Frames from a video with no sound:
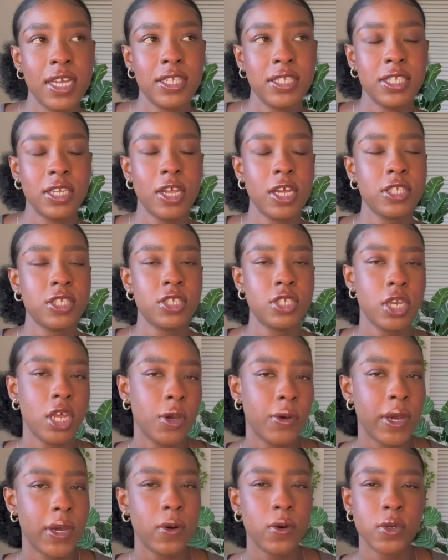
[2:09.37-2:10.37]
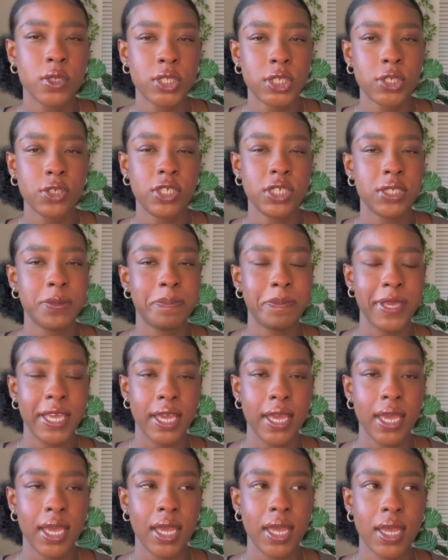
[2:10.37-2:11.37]
It's a lot slower. Also, just
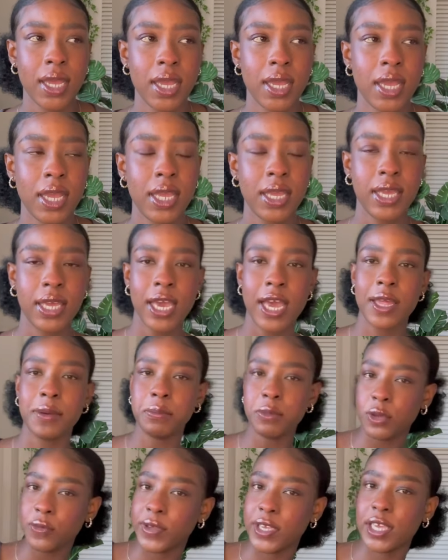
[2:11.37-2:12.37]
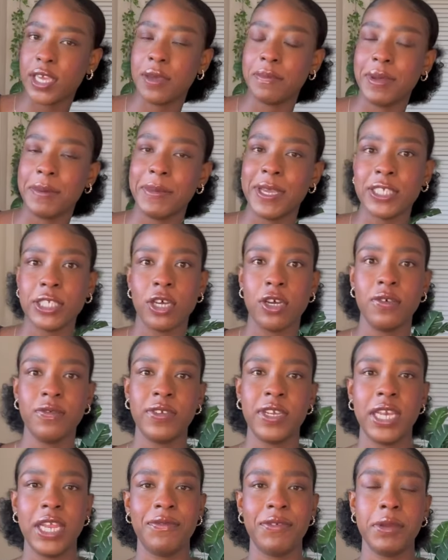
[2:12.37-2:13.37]
being here and moving here by myself
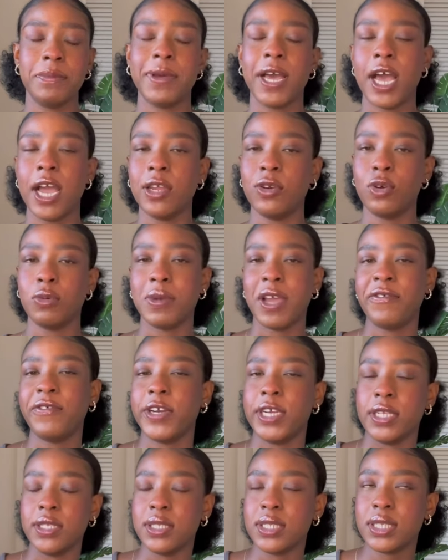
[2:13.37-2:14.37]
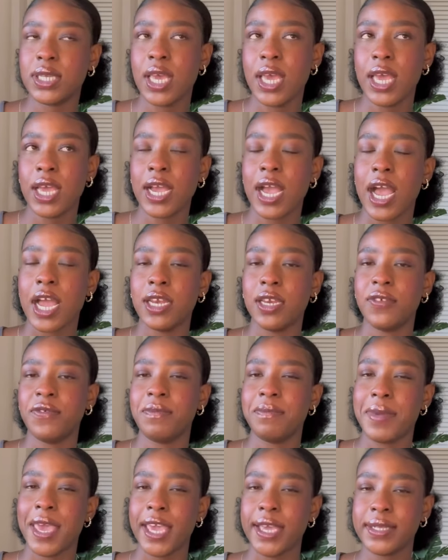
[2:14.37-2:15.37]
and leaving behind all my friends kind of
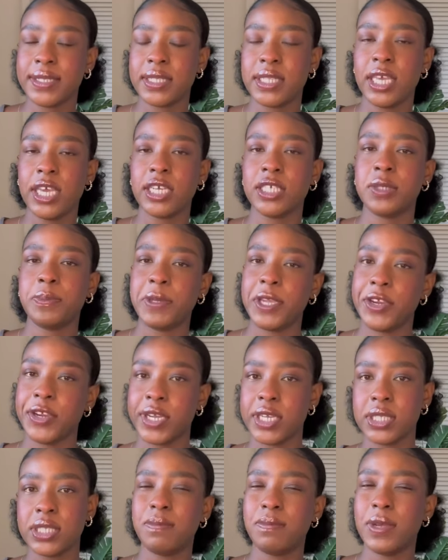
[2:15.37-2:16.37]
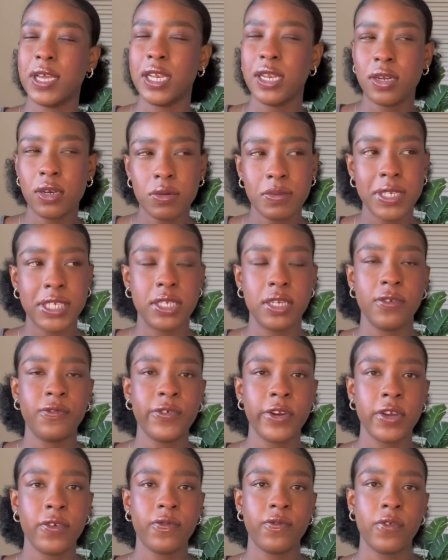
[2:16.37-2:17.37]
makes the experience a little bit
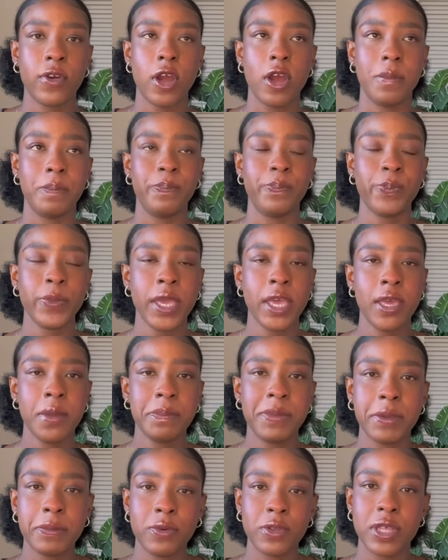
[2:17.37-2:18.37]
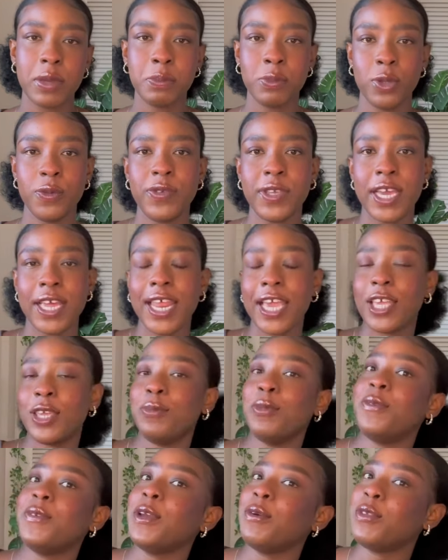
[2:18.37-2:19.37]
different from people that move here, you
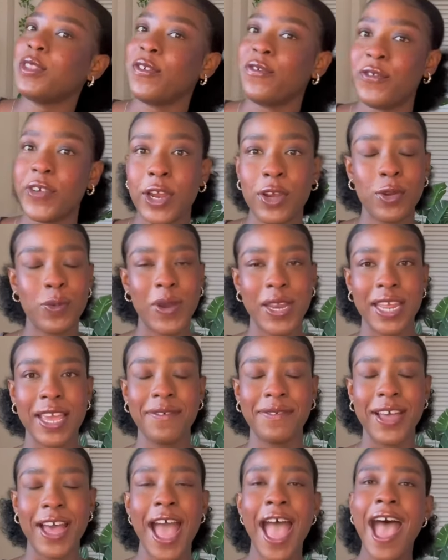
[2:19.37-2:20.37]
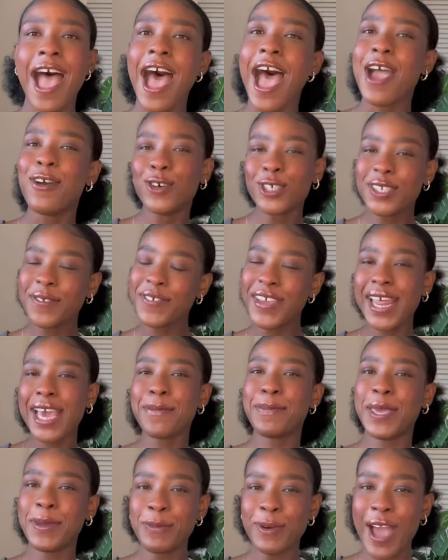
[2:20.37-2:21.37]
move here with a friend or whatever. I also feel
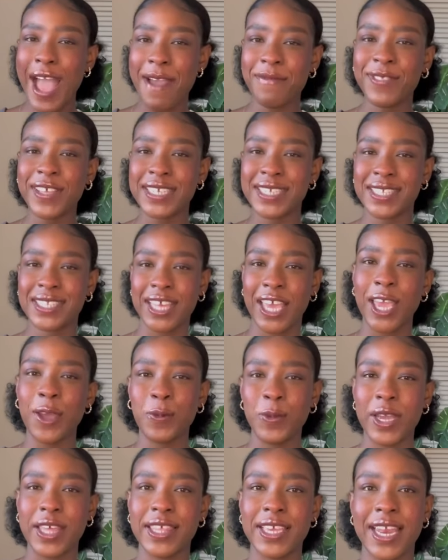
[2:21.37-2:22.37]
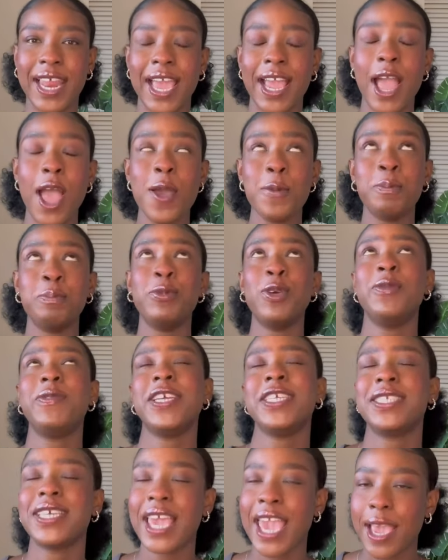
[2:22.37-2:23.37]
like people have this thing where they're
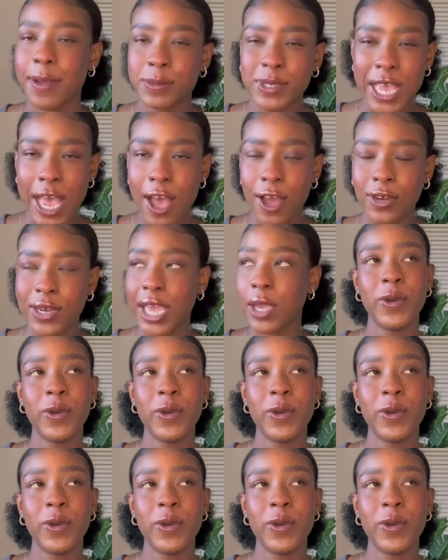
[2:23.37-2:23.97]
moving to Cape Town.